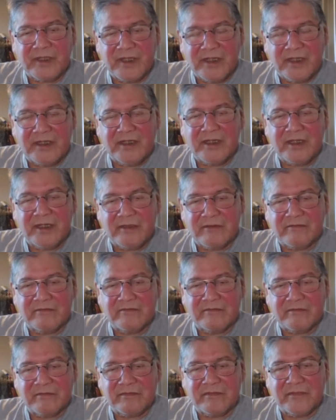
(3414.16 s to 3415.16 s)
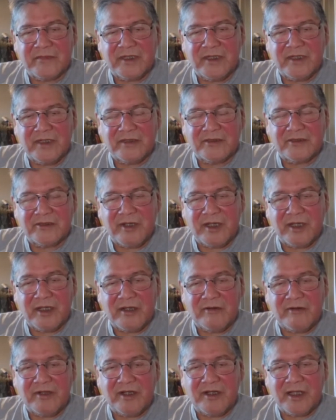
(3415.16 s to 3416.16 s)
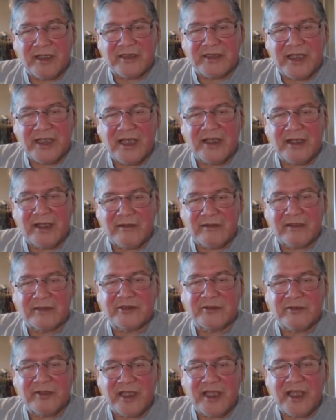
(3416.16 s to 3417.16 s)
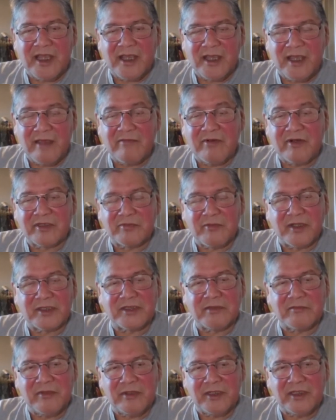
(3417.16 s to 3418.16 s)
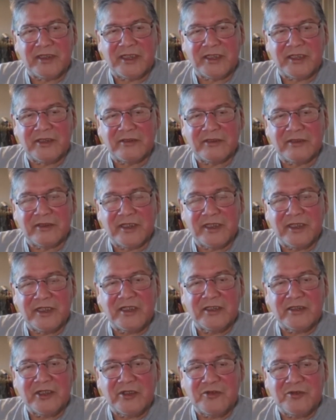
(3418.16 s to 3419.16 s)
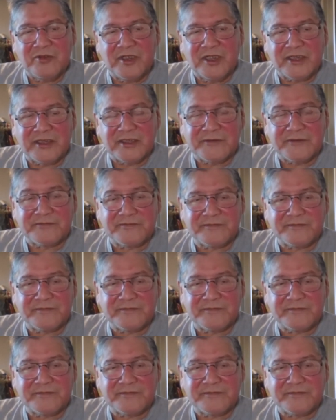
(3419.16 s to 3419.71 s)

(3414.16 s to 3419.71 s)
And, uh, uh, so I, I, realized, yeah, so I, I, have a responsibility to, to do this.